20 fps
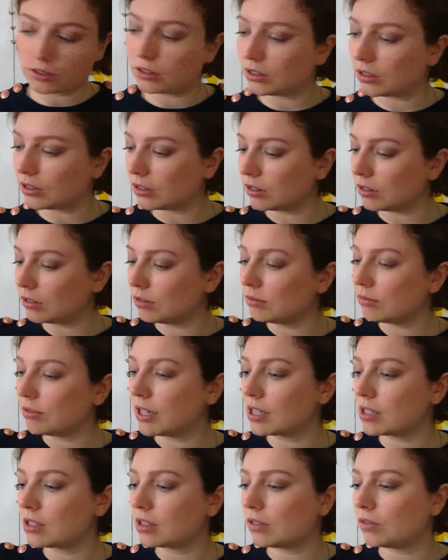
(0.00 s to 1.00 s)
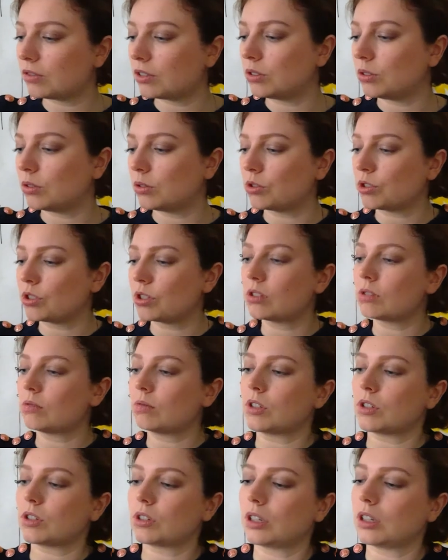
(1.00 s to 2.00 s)
the rest of the notions
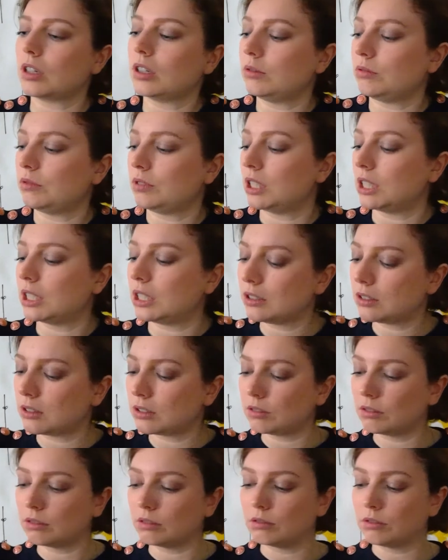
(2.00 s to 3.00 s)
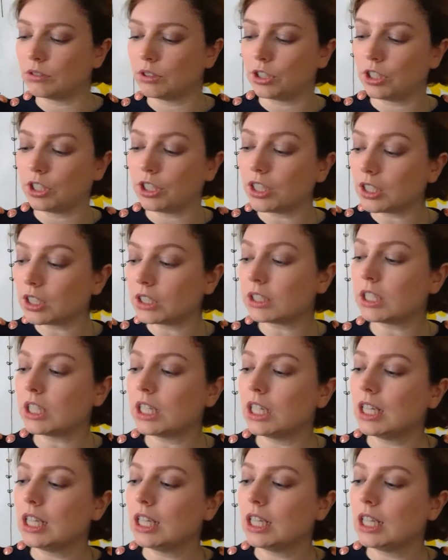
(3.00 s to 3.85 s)
which are included. So the yarn